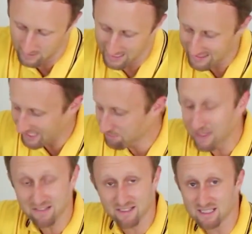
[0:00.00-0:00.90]
And that's
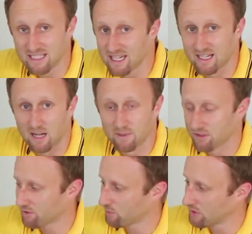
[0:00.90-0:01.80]
basically it.
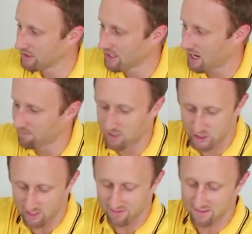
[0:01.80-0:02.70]
There's really not much
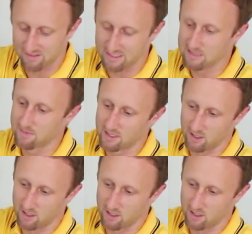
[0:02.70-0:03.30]
else to steaming.